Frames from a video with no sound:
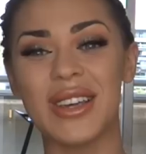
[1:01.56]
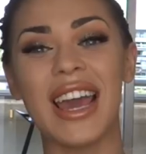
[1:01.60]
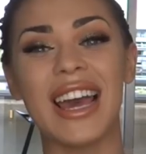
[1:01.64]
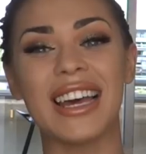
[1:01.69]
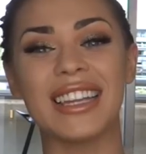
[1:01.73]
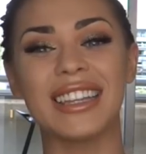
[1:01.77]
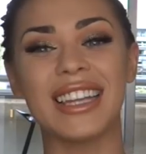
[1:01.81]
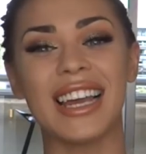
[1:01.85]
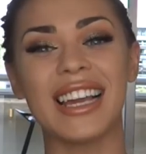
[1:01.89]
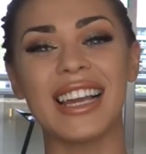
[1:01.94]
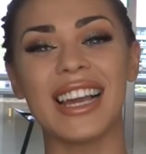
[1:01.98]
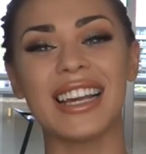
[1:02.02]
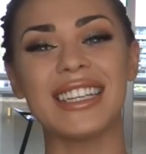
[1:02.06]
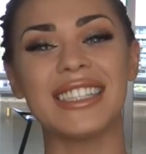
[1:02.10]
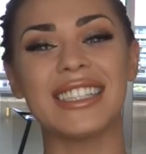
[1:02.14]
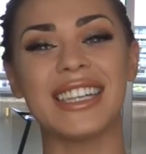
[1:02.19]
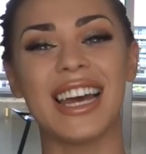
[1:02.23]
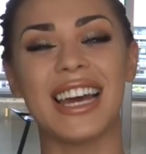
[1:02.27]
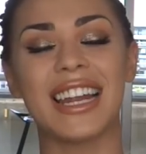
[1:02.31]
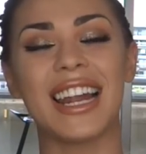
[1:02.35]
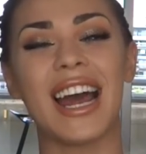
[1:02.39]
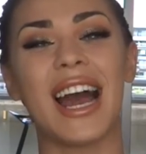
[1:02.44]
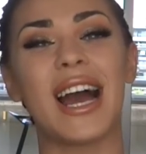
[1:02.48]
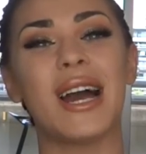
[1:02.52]
yeah, like I
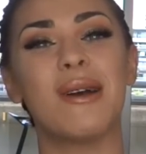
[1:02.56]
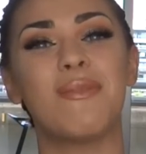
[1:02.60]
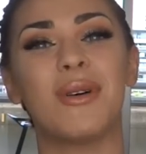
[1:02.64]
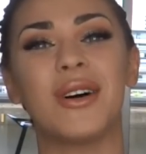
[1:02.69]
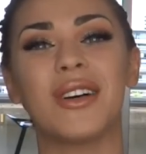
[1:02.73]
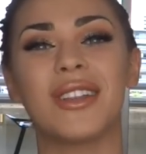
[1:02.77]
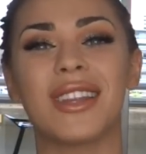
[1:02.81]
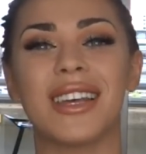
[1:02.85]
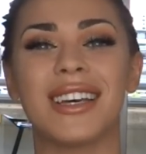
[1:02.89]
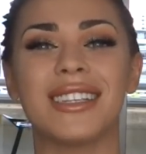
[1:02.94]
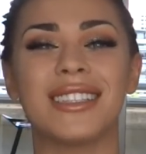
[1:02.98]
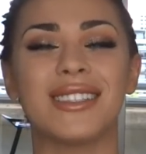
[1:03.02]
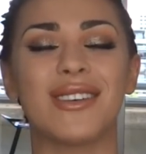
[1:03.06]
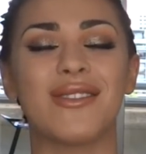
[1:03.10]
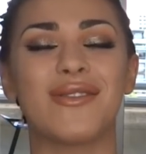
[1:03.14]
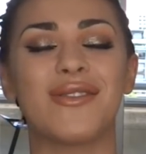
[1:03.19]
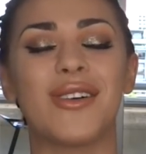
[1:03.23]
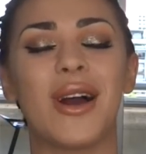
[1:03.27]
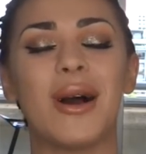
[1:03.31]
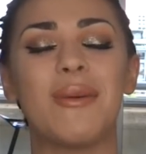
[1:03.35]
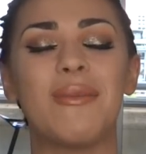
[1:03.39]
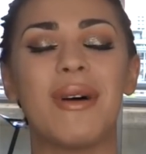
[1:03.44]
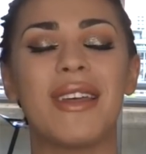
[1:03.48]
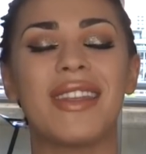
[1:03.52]
said, I bought this
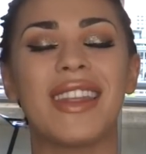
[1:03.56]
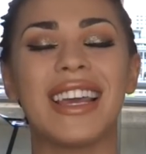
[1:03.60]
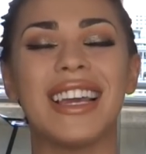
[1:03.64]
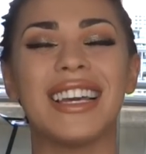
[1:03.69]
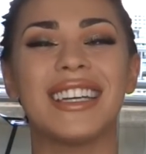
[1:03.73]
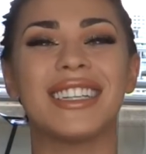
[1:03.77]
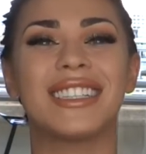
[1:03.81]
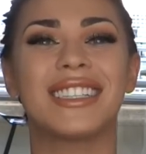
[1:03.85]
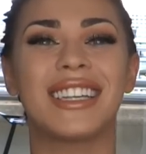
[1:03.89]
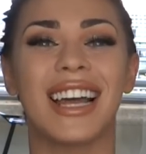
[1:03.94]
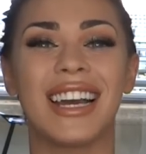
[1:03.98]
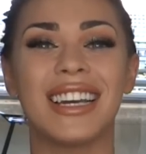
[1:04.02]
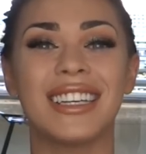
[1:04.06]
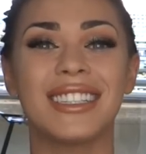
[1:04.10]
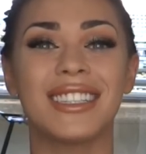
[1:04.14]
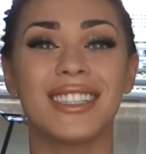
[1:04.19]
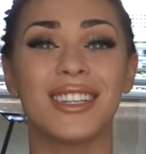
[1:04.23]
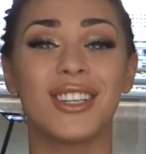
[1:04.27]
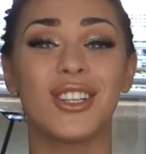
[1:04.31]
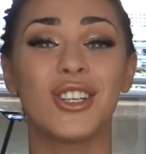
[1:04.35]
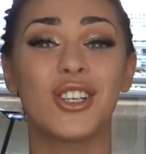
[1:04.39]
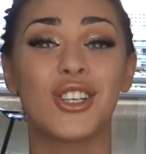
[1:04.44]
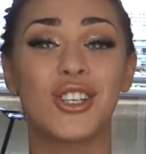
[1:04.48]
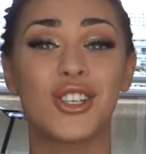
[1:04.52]
from the
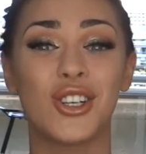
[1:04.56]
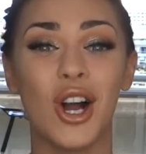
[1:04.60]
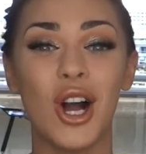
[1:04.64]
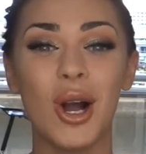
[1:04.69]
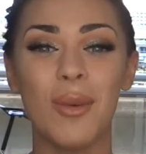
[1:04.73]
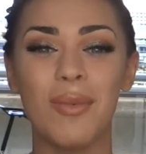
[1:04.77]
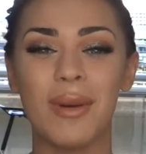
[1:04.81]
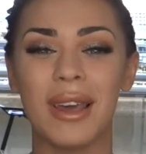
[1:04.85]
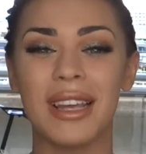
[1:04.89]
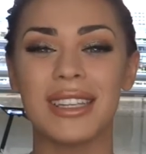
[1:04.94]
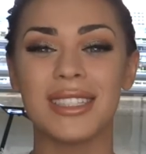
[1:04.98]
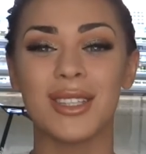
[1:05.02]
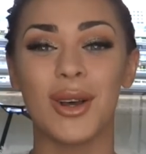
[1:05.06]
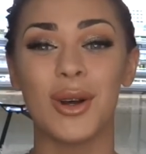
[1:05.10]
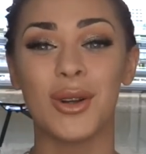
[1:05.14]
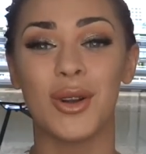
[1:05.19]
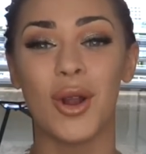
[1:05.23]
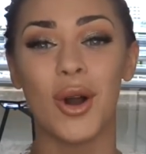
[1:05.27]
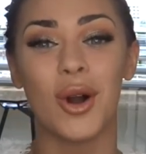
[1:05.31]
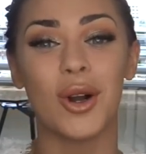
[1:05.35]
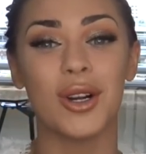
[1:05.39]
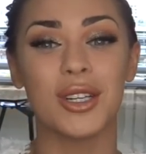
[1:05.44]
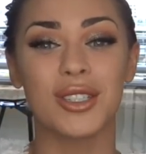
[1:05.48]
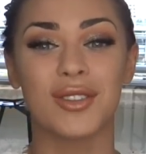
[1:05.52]
Dyson shop. It's on
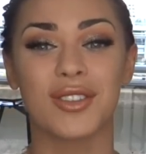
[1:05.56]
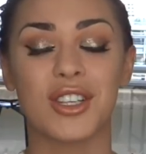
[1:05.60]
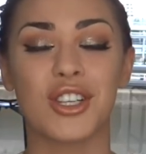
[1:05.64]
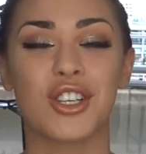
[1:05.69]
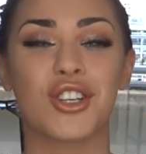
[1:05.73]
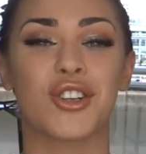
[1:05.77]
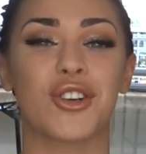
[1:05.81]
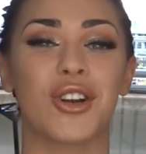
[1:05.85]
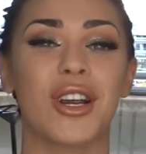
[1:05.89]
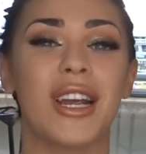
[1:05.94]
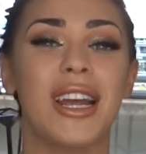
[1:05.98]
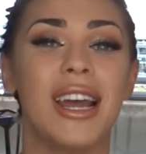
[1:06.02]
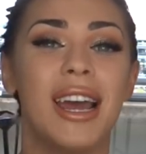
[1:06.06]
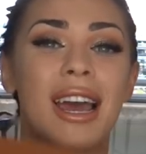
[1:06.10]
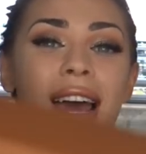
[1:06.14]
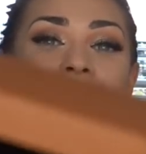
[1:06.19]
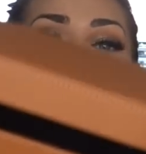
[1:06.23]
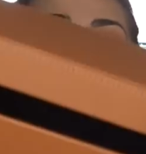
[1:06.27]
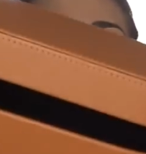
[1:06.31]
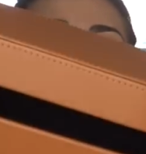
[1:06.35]
Oxford Street.